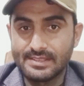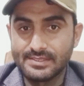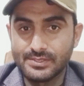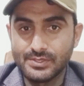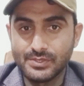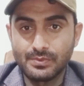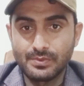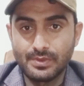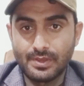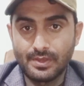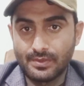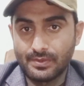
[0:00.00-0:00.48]
as
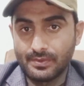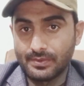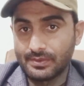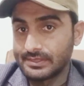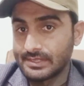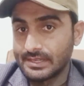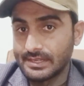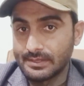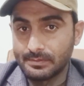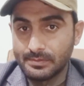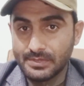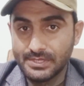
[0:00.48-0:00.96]
you know,
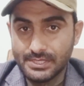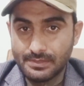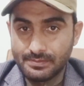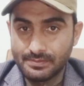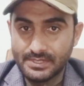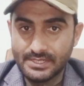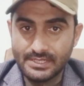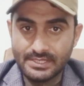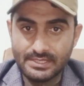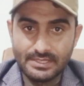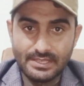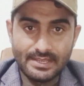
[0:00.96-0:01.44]
that Bishop
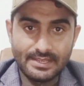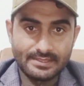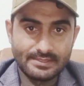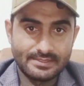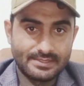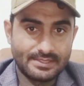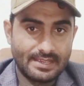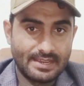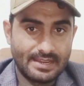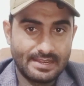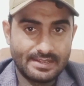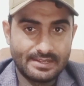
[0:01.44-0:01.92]
T.D.
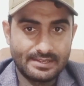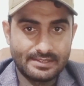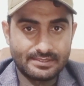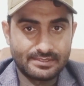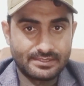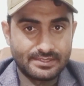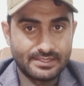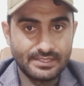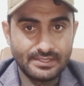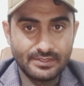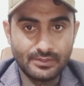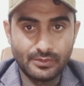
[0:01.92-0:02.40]
Jakes and
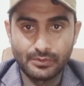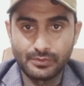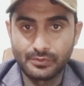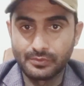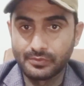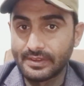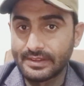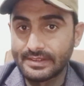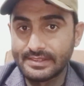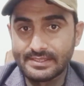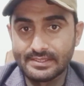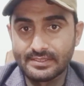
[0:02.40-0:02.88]
Gino's
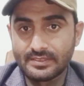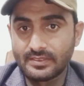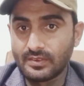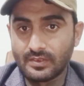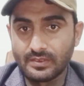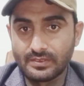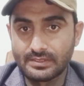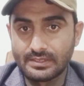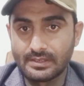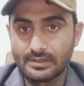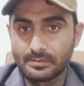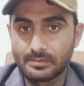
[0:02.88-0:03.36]
fighting
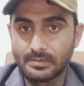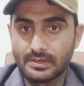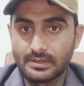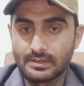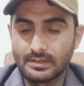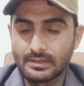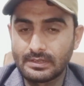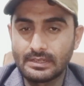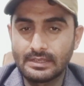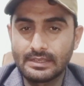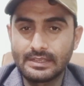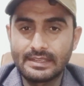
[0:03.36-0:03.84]
are
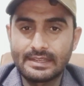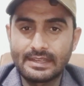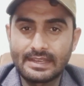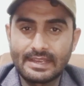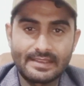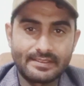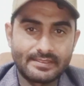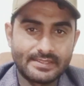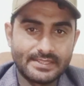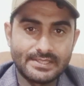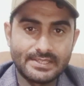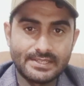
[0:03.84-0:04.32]
normal.
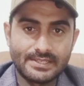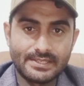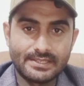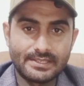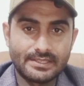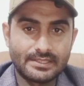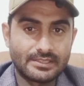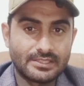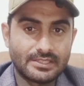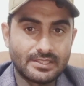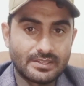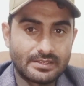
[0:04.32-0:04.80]
Every
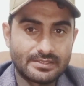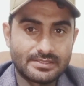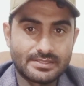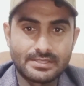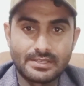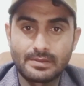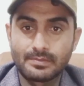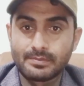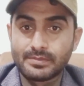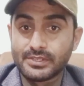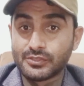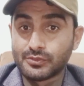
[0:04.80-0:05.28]
day there is
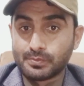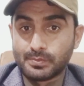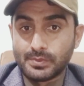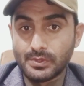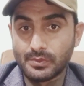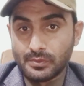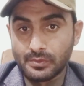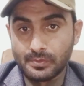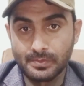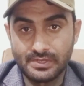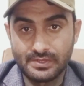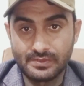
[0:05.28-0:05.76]
some
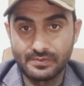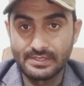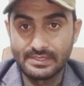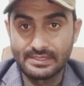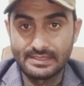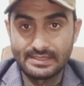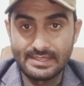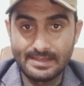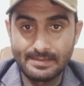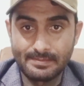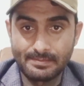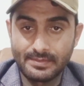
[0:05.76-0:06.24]
dispute
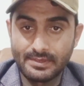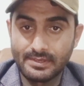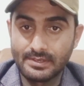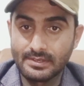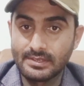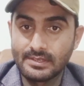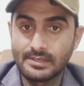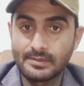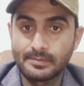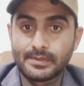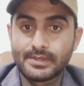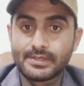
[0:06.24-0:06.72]
between them.
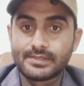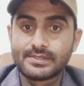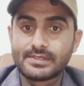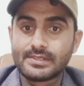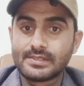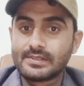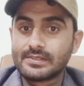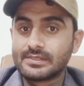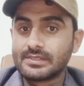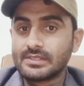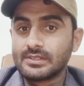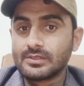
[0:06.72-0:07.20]

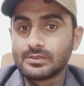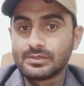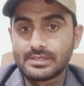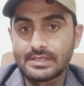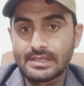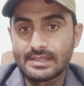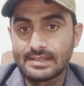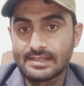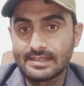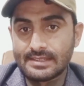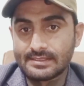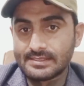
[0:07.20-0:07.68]
Pastor Gino
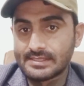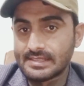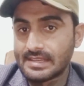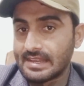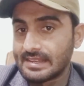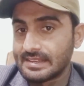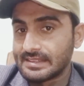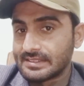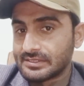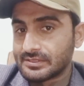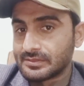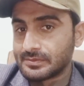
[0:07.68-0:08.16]
Jennings
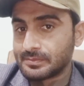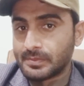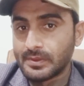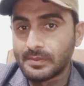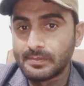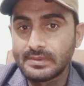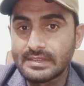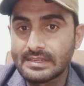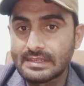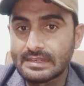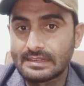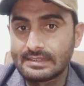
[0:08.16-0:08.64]
has
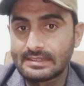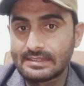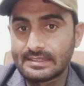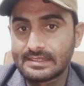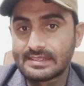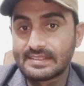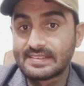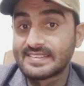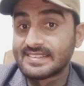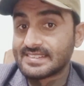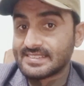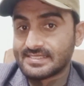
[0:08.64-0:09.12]
publicly
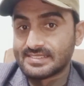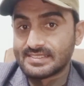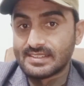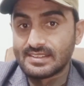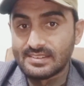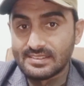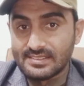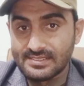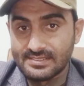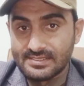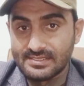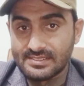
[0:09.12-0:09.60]

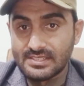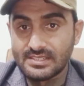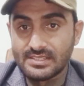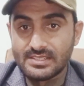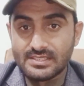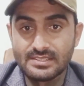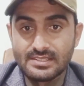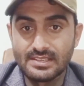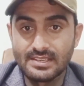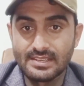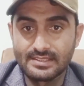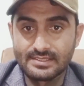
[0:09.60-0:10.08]
criticized
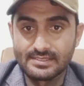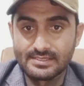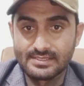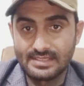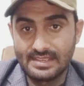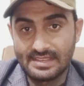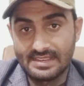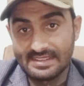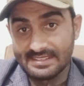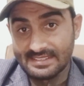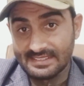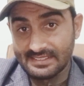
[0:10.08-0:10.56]
T.D. Jakes
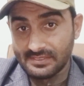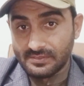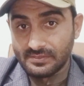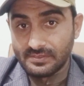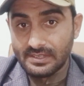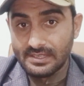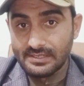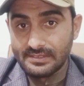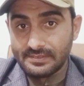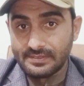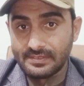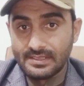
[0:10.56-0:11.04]
and his
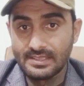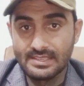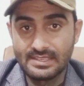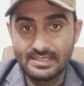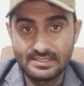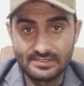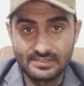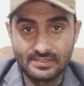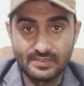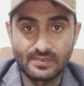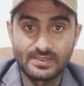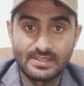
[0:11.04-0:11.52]
wife,
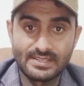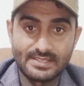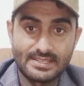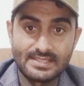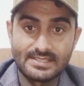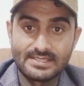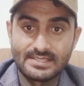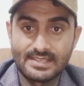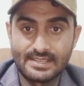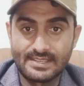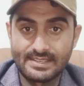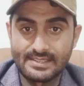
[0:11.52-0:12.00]

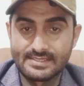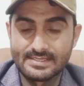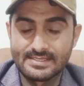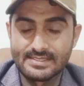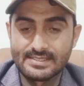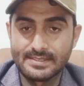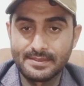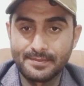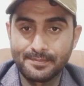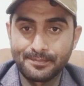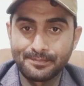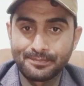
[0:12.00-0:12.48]
Serita
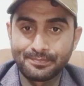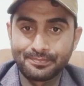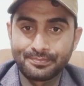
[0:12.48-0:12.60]
Jakes